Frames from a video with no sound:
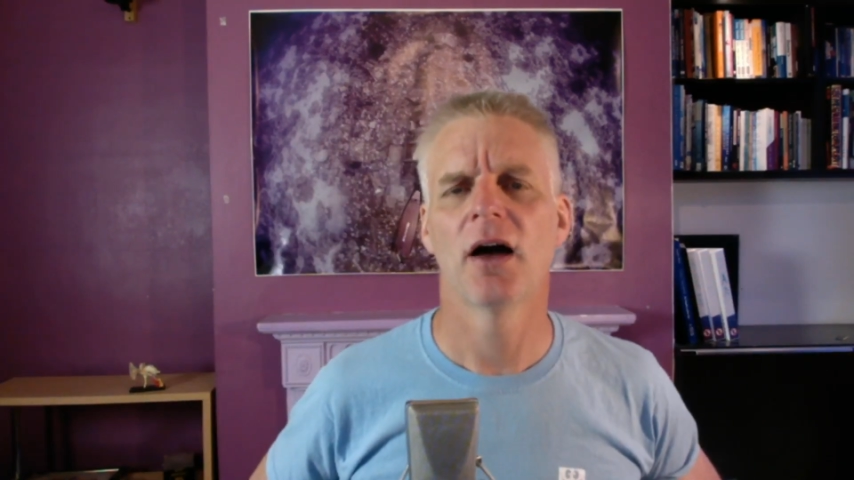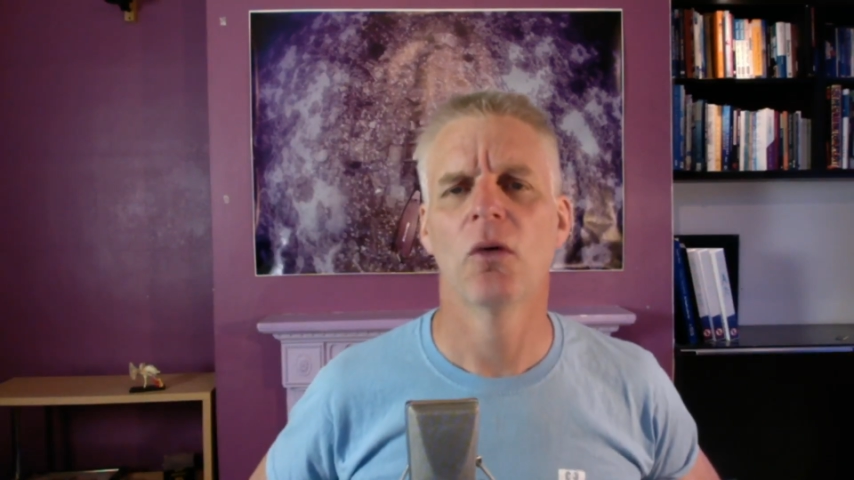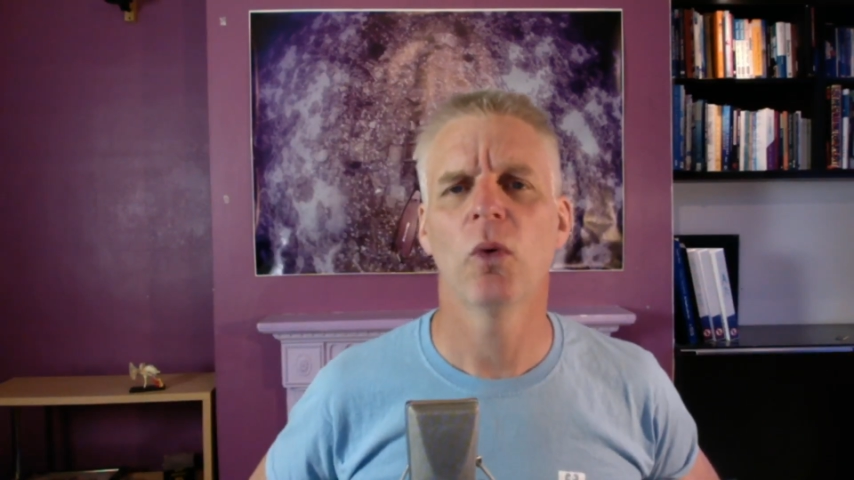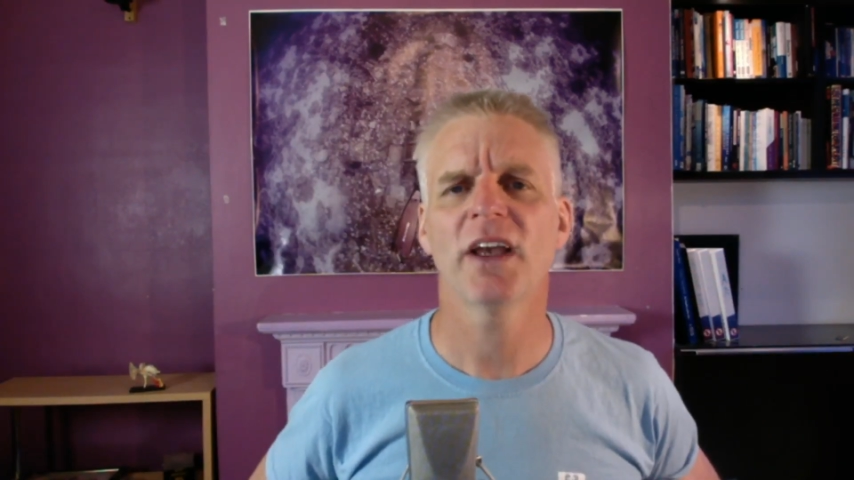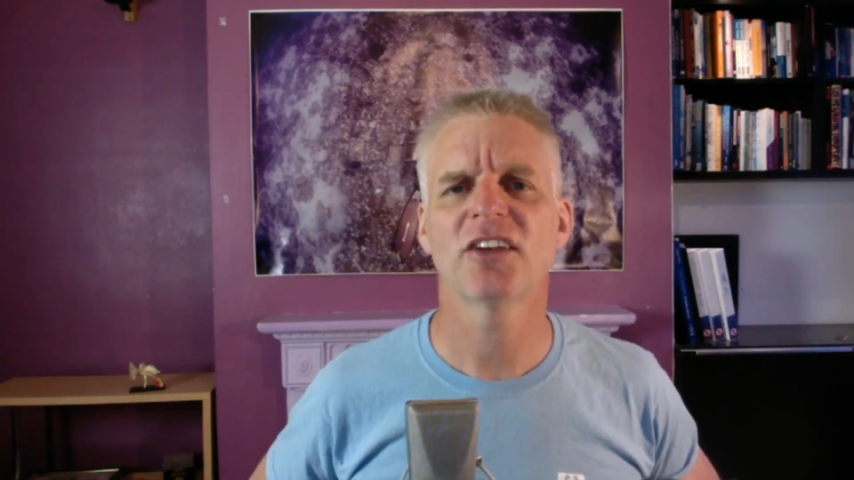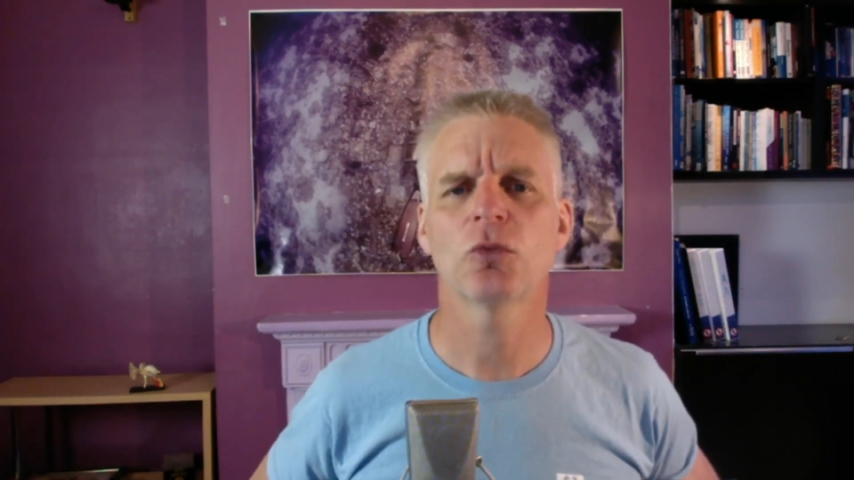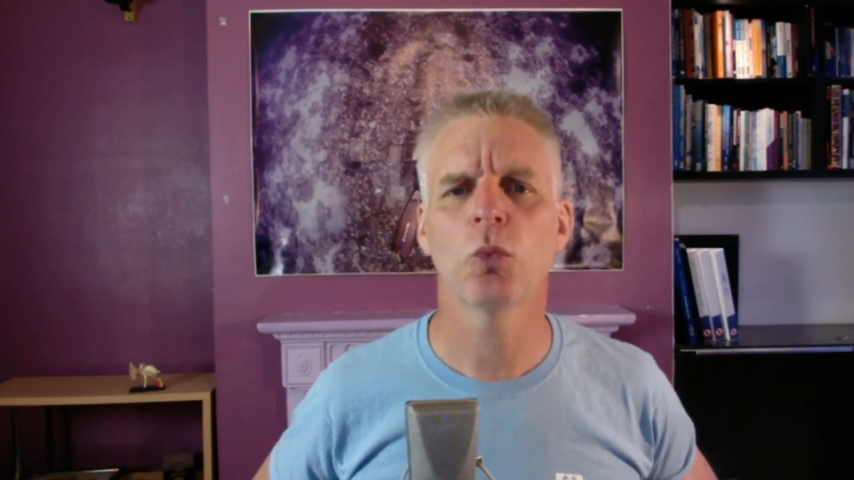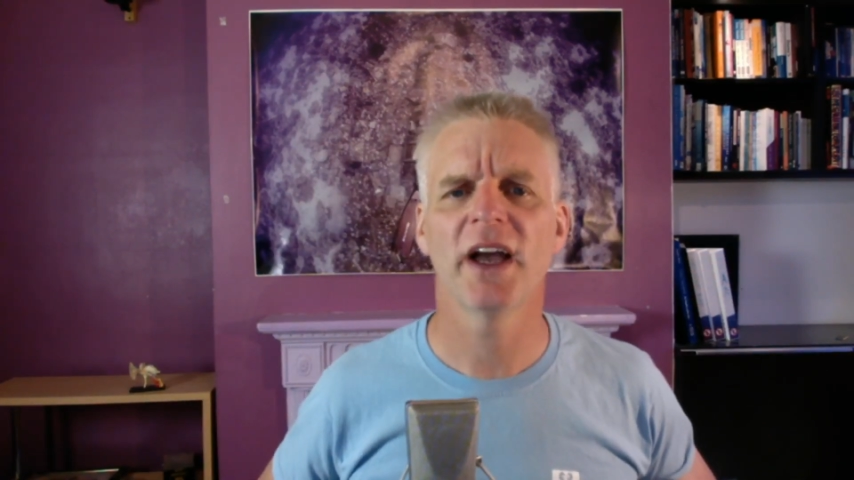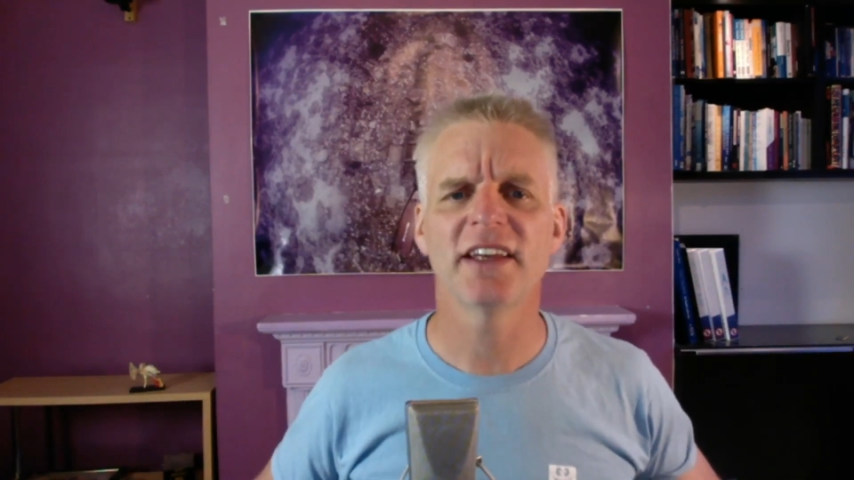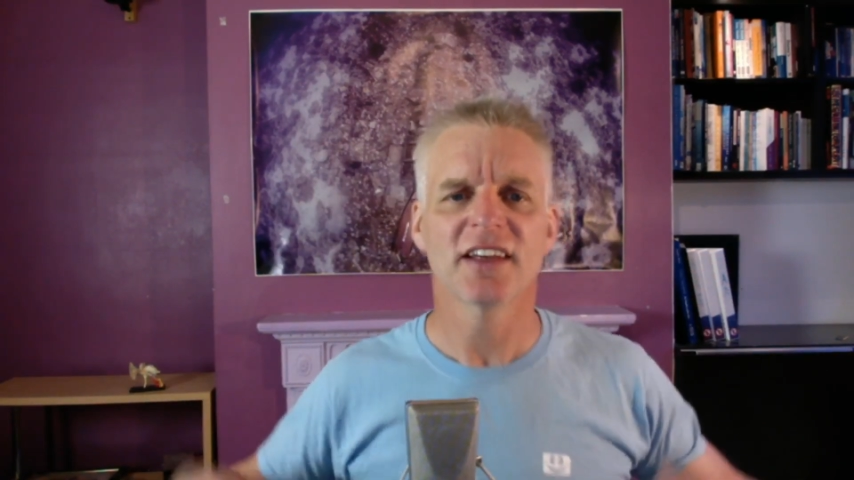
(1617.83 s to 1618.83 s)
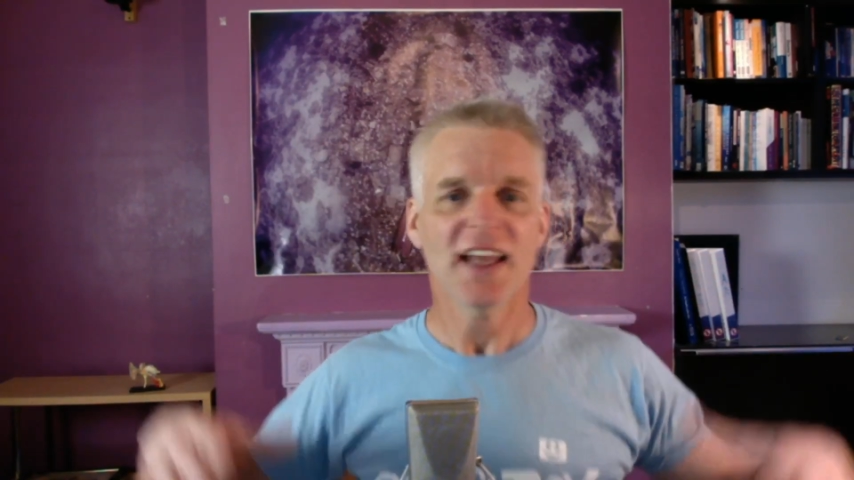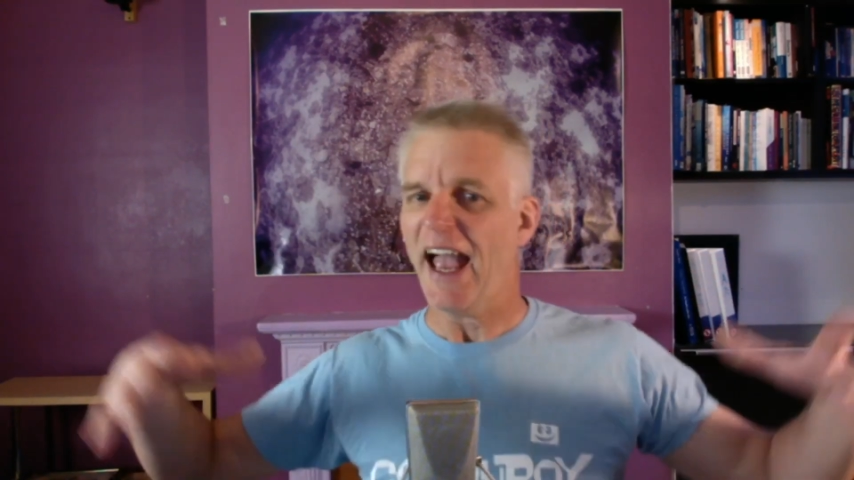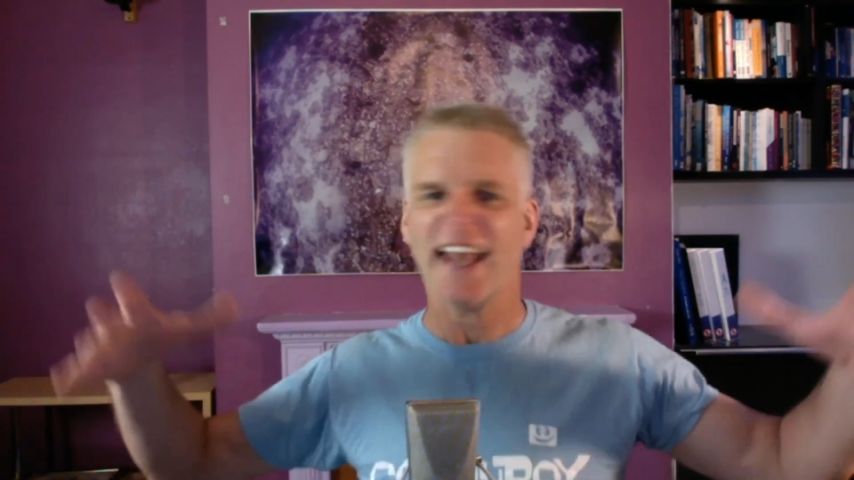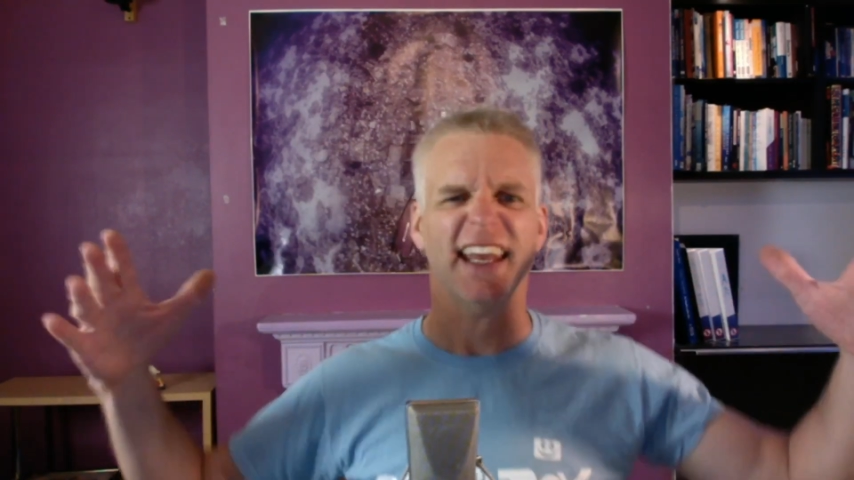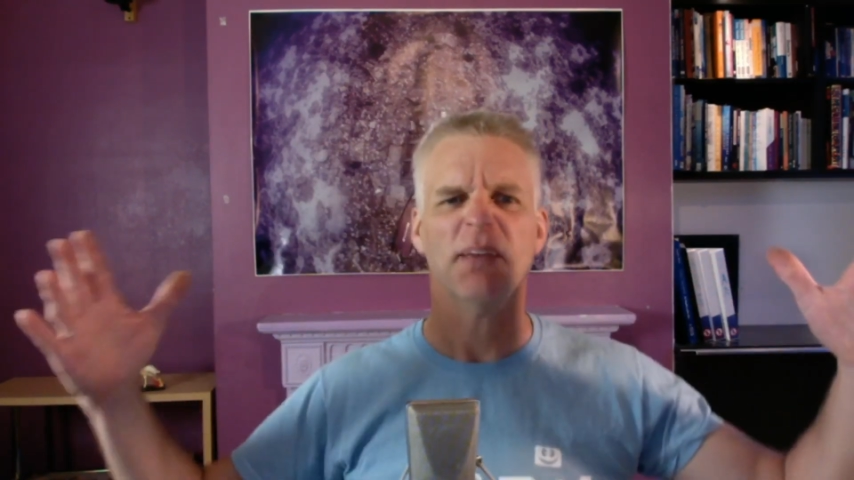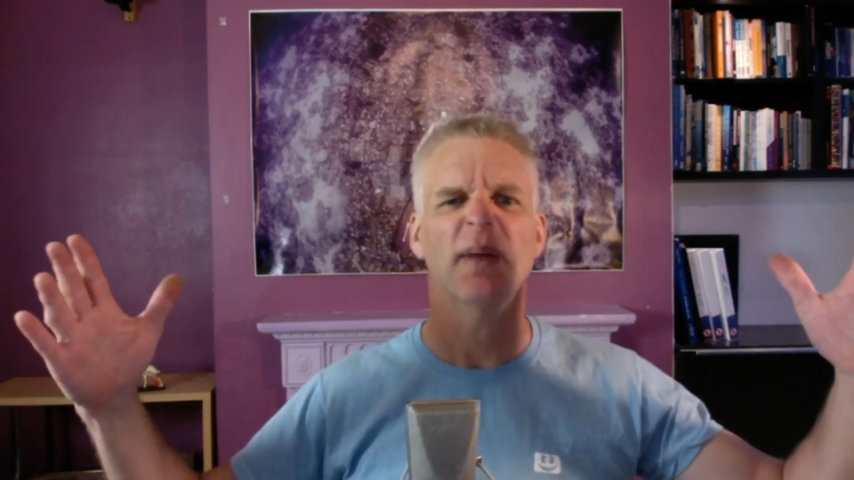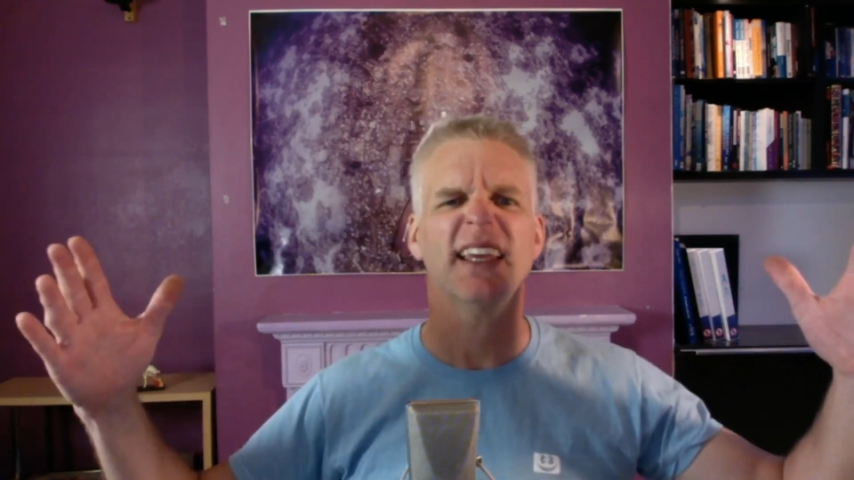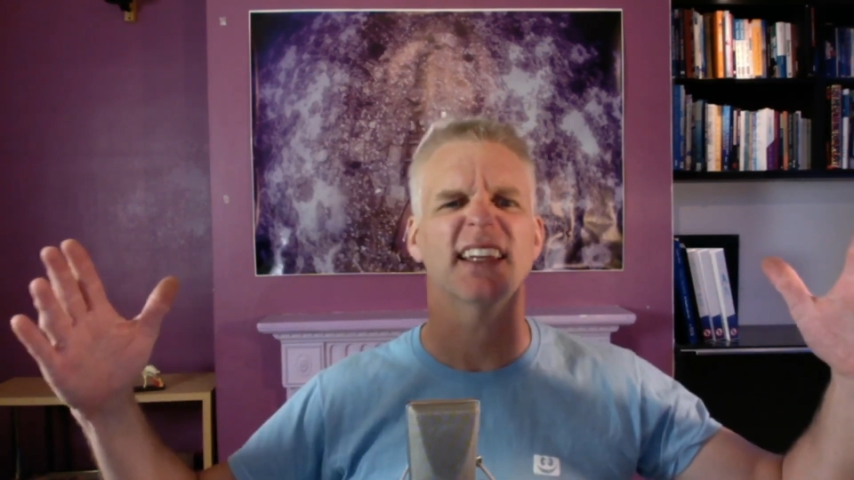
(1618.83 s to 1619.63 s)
waist weight, and they make the